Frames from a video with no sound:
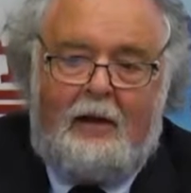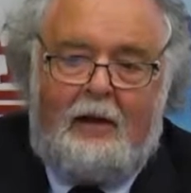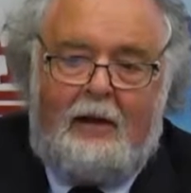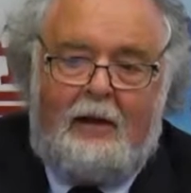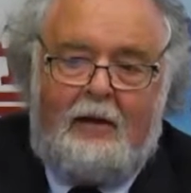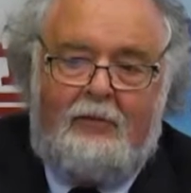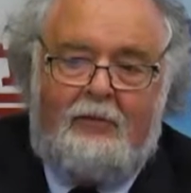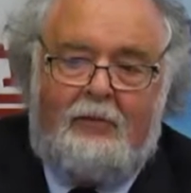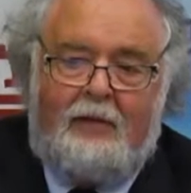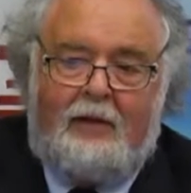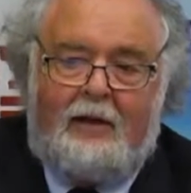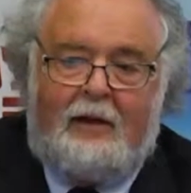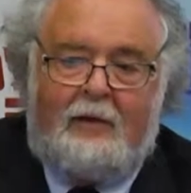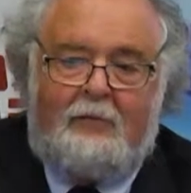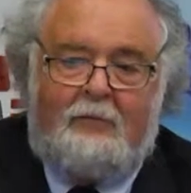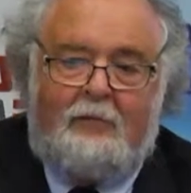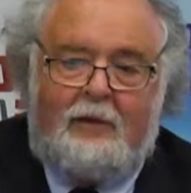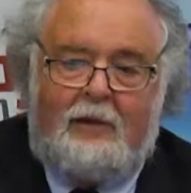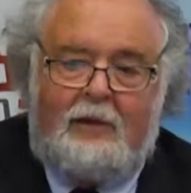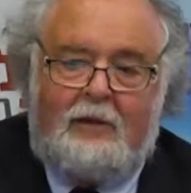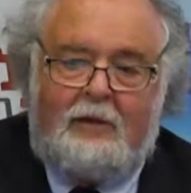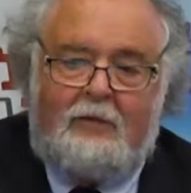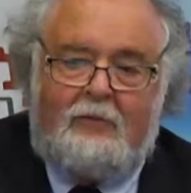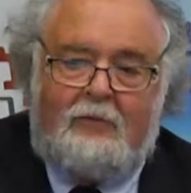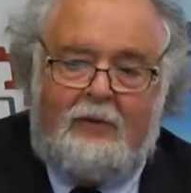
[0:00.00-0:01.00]
If we can be
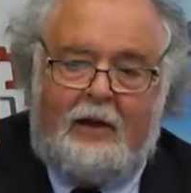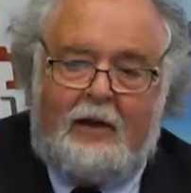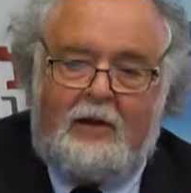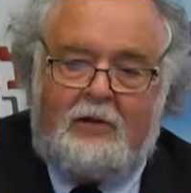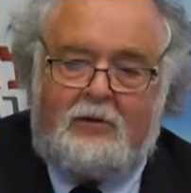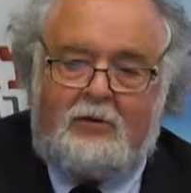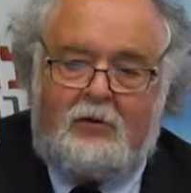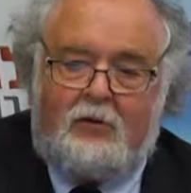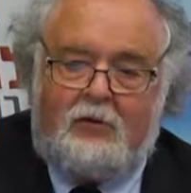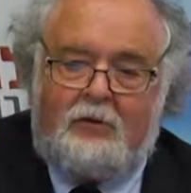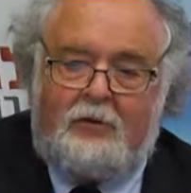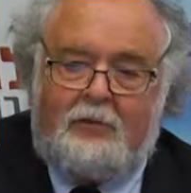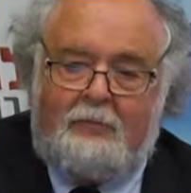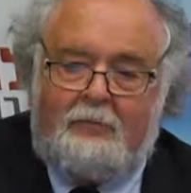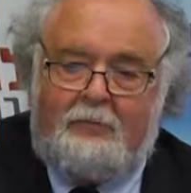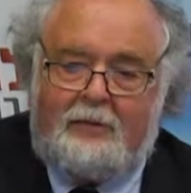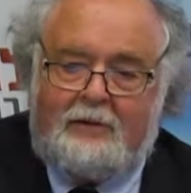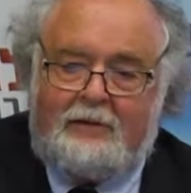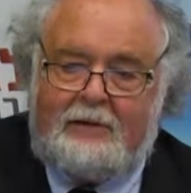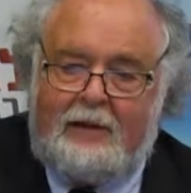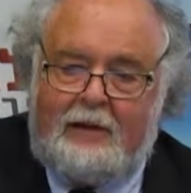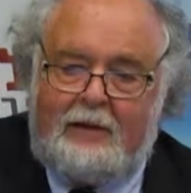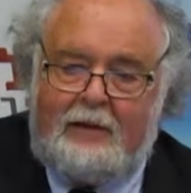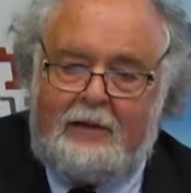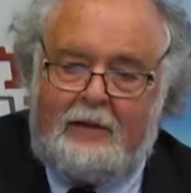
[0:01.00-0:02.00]
very short in
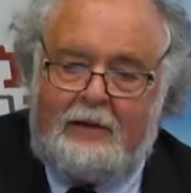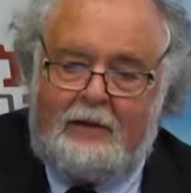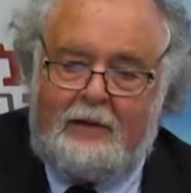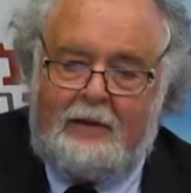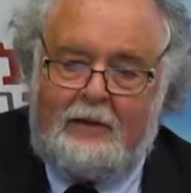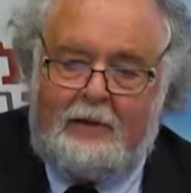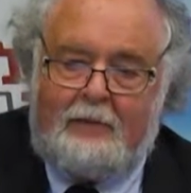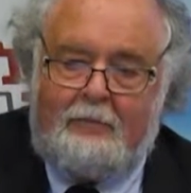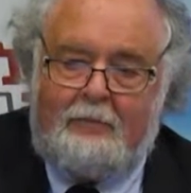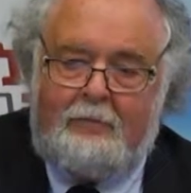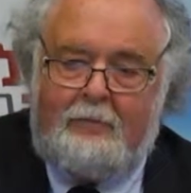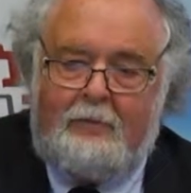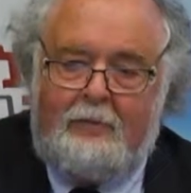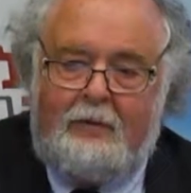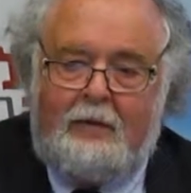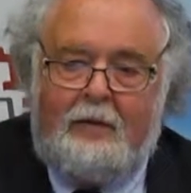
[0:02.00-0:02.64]
presenting them,